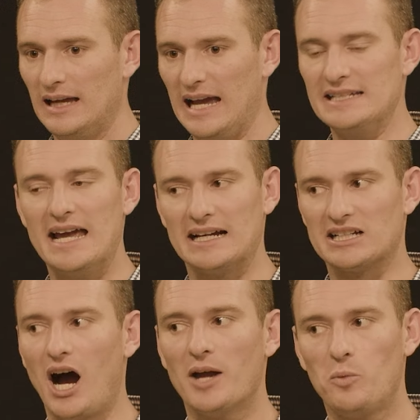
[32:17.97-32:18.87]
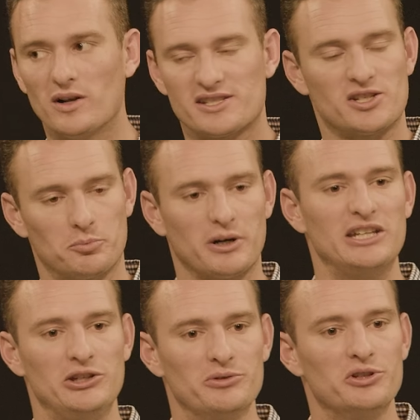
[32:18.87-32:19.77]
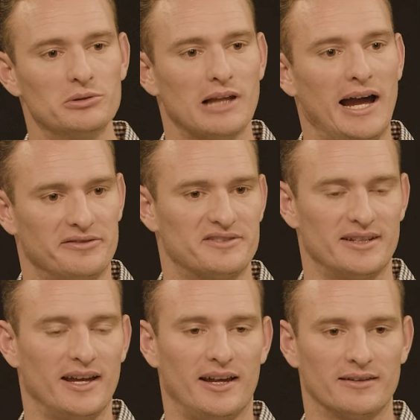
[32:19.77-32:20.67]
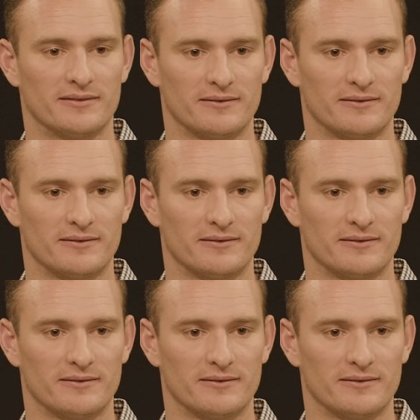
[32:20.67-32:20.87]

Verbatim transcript: And yet, God wants to bring you new life today.